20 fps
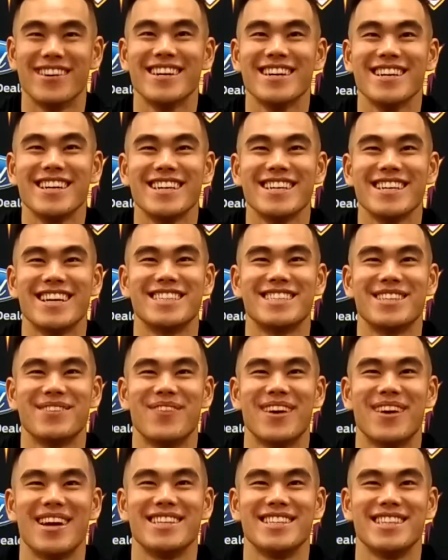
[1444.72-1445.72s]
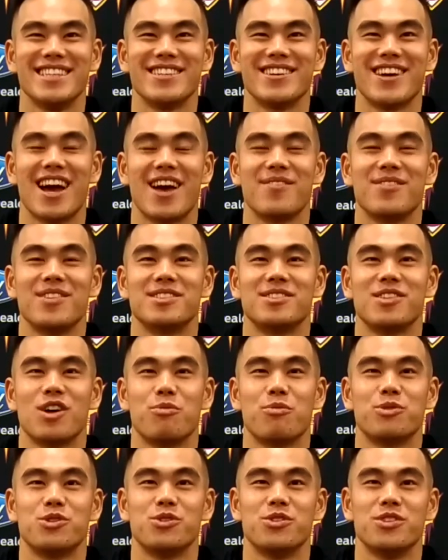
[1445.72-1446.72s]
It's amazing to have this
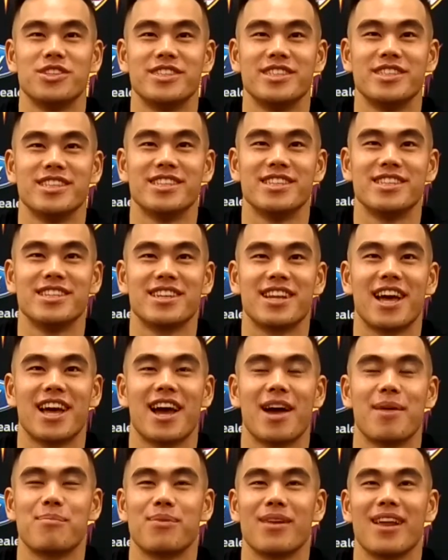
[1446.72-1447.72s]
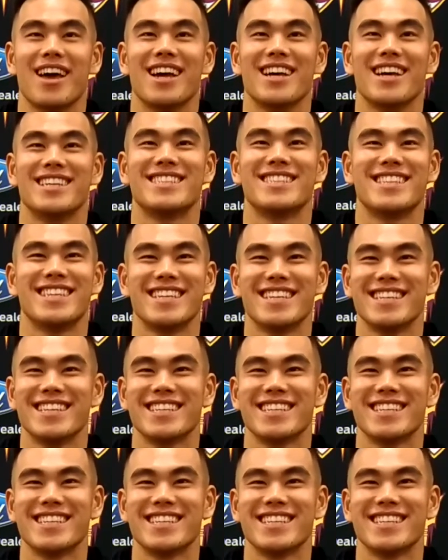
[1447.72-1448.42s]
opportunity. Like, I'm blessed.